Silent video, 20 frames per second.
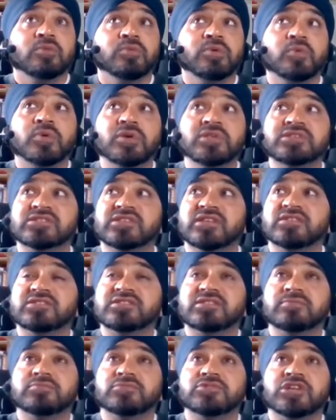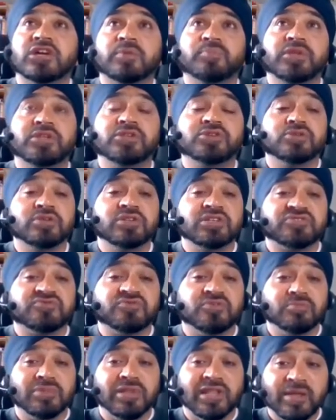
We once had some chappie join us from